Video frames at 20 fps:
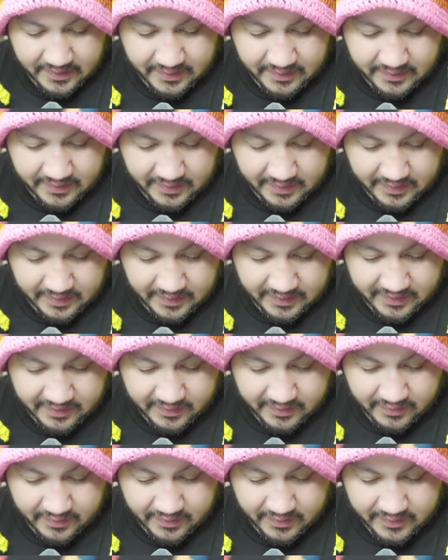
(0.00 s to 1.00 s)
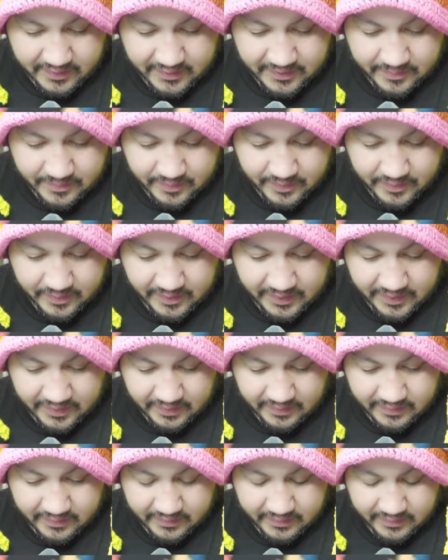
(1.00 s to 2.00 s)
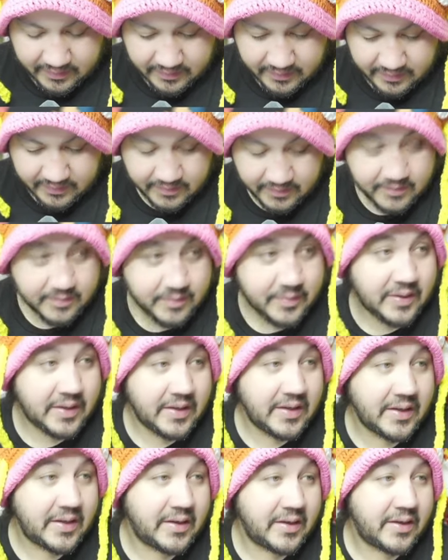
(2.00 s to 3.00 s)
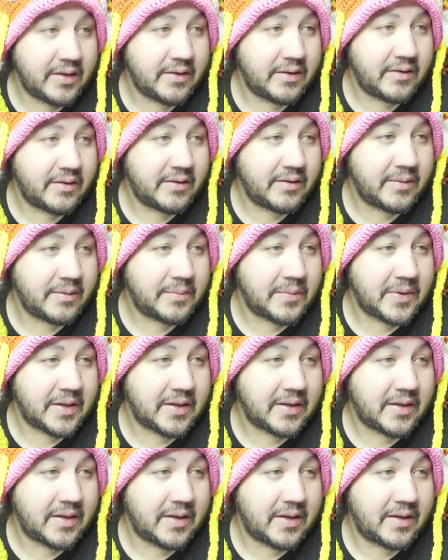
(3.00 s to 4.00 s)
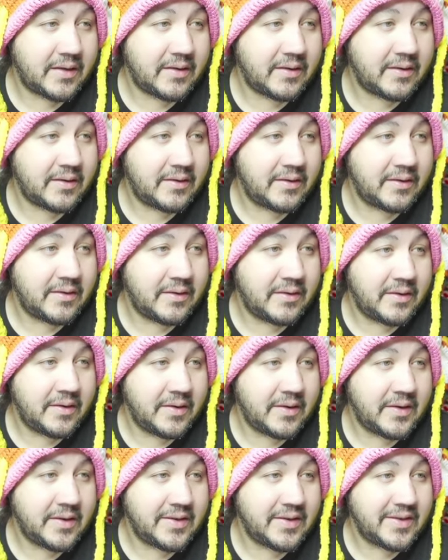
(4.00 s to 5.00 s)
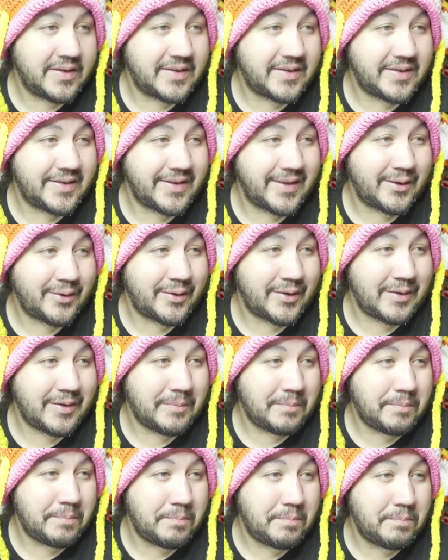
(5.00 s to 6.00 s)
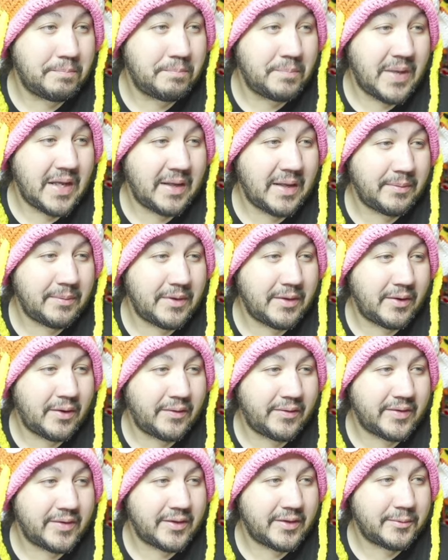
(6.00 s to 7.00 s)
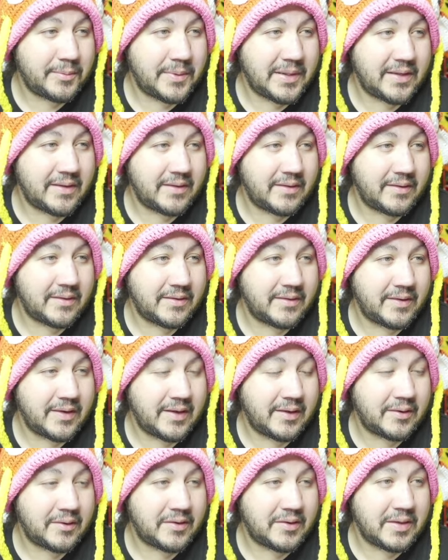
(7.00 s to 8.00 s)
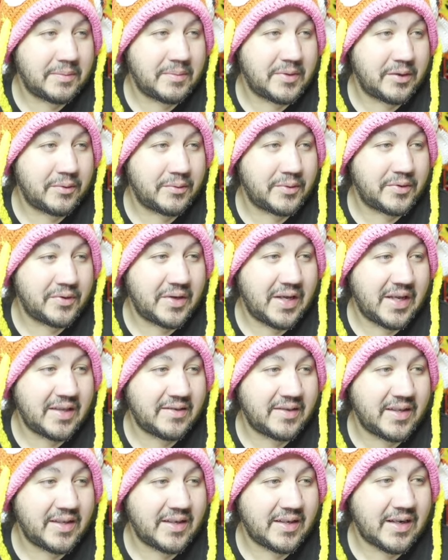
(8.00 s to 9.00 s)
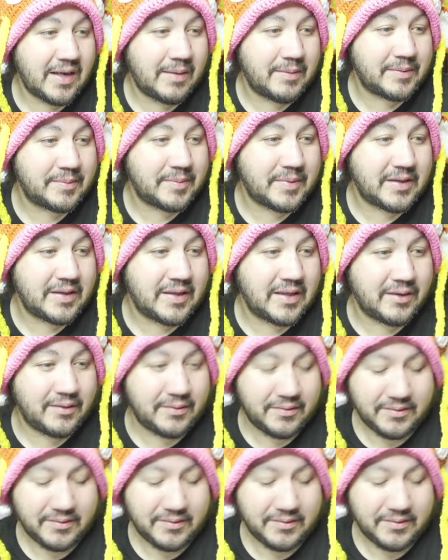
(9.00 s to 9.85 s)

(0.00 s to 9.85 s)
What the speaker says: And this card is pretty good. I'm not gonna lie. The centering may be off a little bit. I don't know. Let me know what you guys think in the comments below.